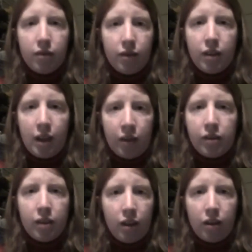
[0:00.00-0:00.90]

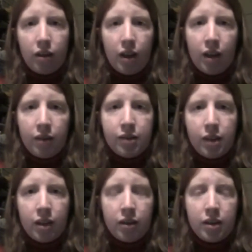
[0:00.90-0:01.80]
as
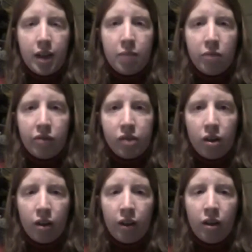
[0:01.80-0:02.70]
the day moves
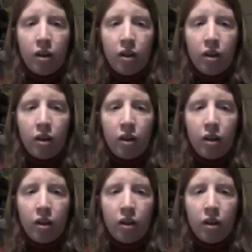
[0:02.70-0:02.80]
on.